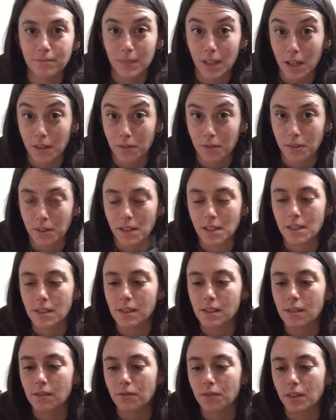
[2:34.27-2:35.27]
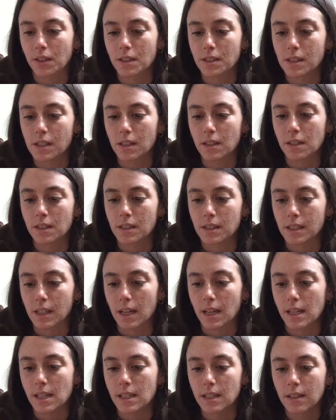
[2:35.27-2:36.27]
careful with these, for interior
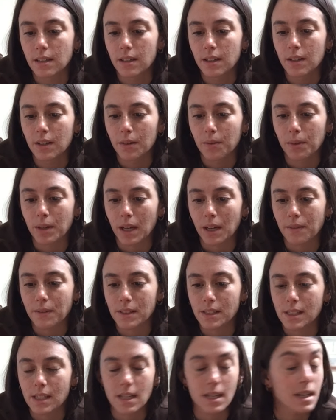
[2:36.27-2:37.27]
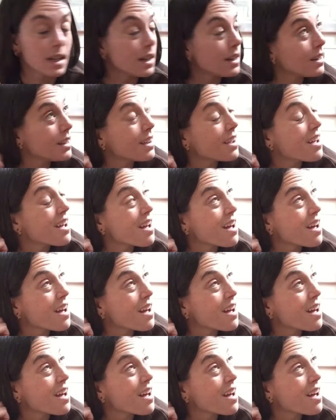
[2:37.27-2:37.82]
design, when I was in